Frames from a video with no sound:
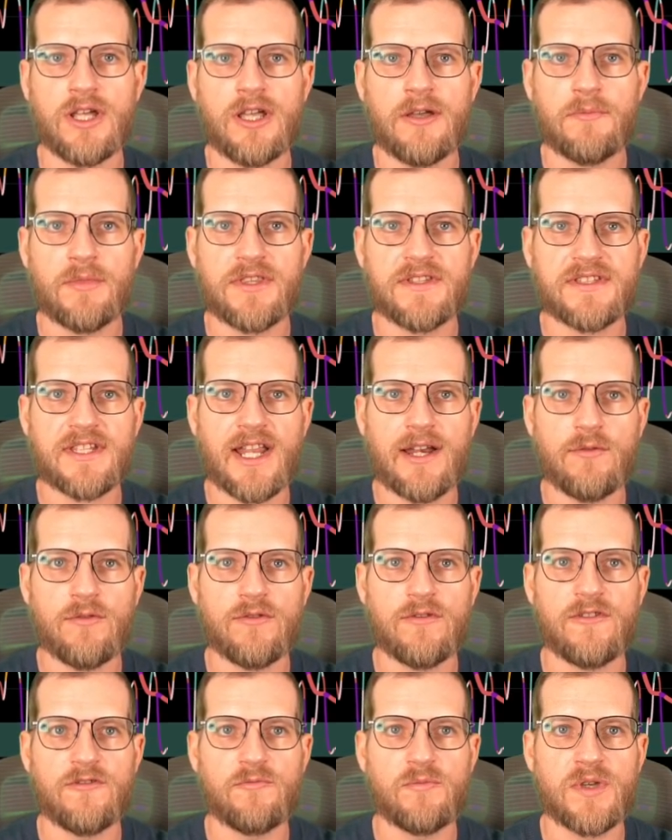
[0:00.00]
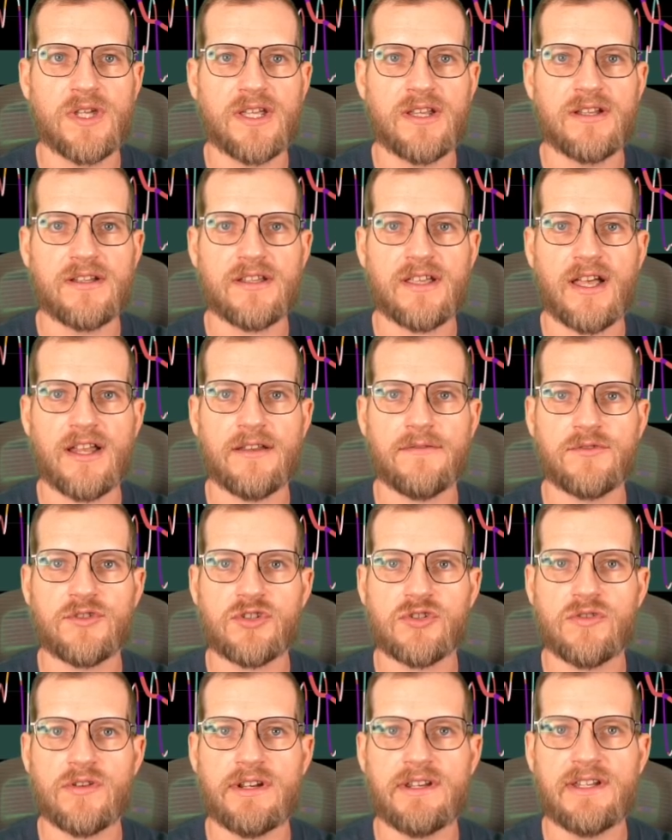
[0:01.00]
But this is kind of where we've been, kind of
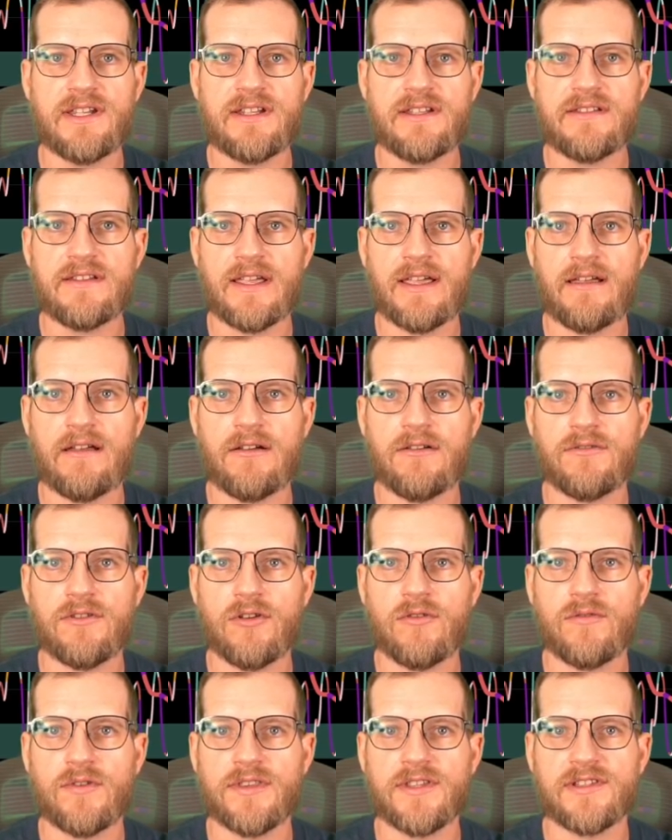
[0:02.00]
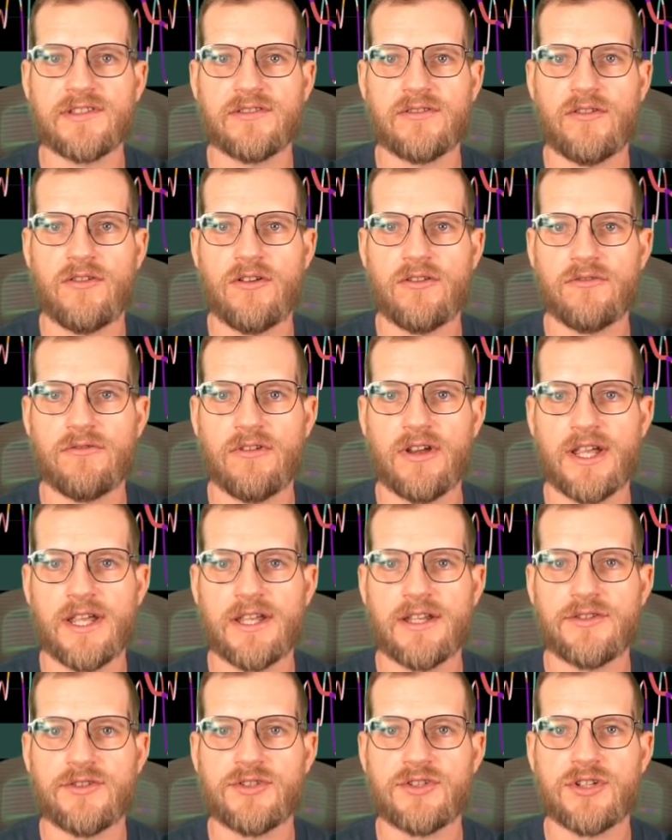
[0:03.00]
trending down over this long
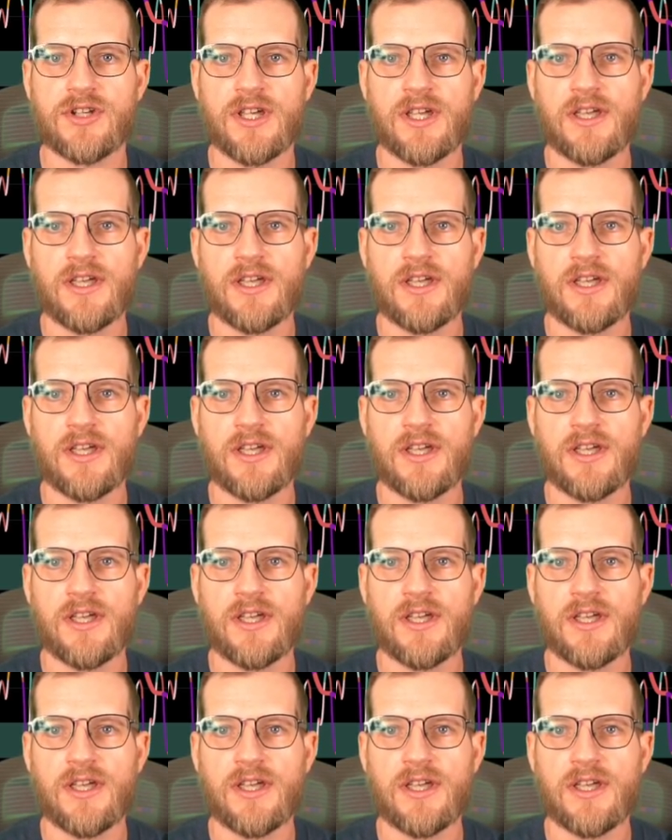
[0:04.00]
range.